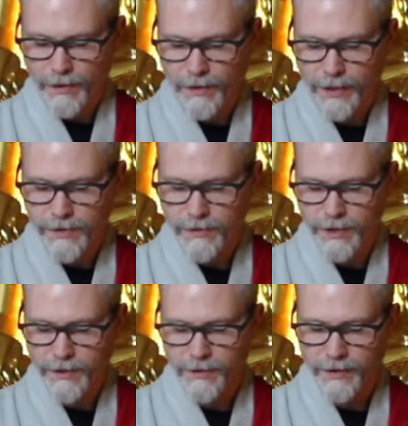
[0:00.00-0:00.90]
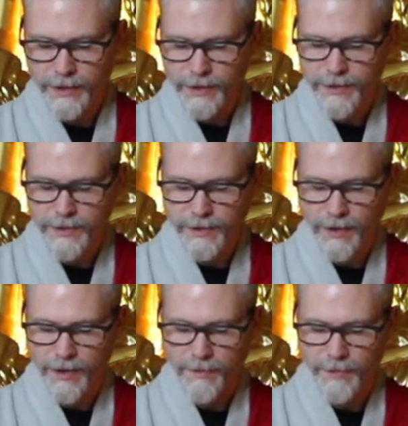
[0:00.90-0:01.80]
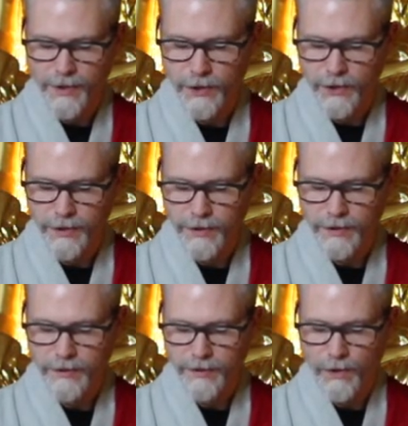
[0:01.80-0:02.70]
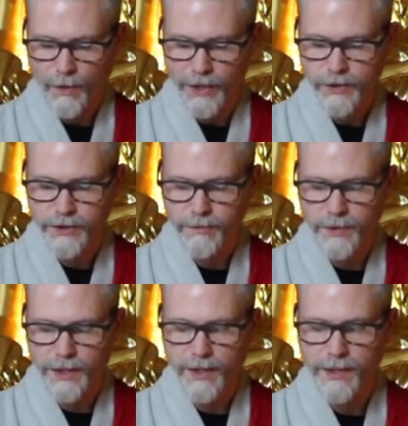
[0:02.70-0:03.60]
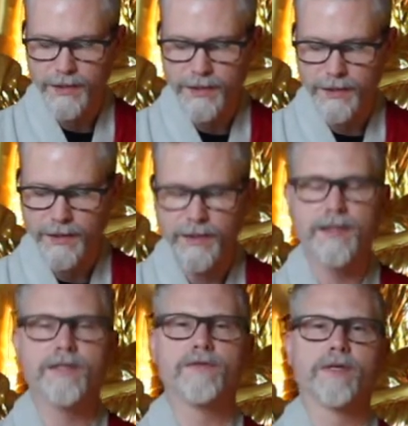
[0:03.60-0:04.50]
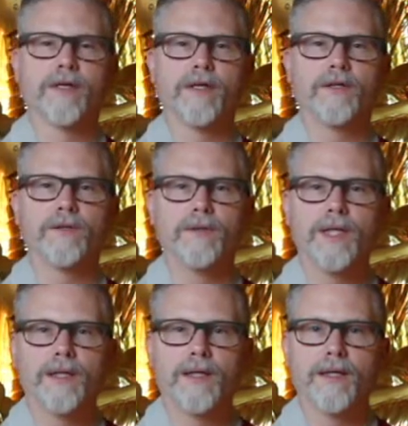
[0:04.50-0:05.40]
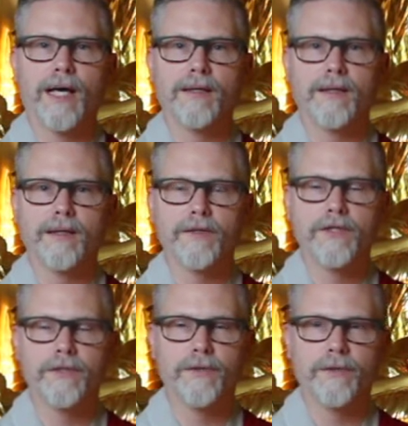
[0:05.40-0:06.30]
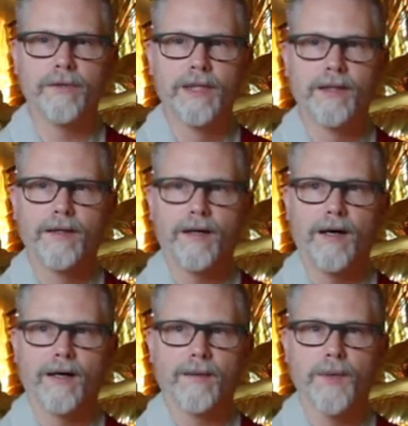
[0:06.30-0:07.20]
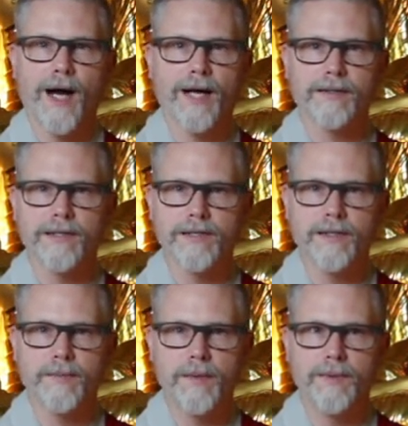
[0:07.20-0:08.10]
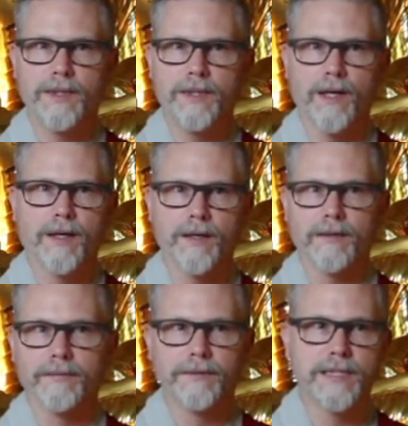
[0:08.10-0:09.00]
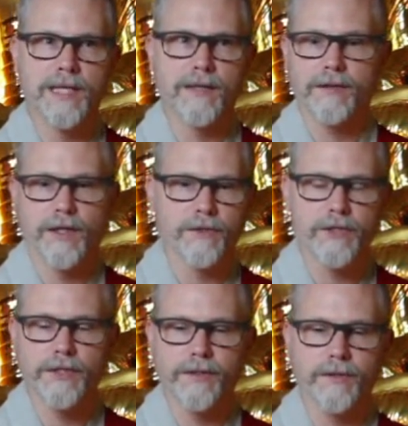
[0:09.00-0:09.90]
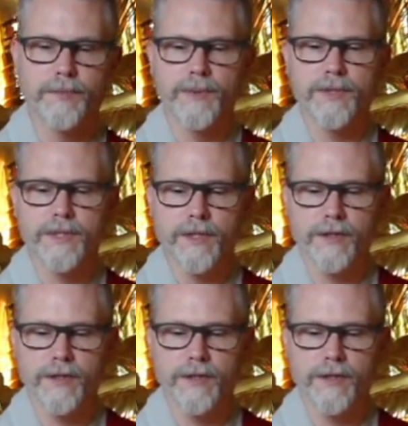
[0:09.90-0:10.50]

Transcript: Okay, so here is um, a good question because it is very unique, I think, to our practice and maybe our Zen culture or Buddhist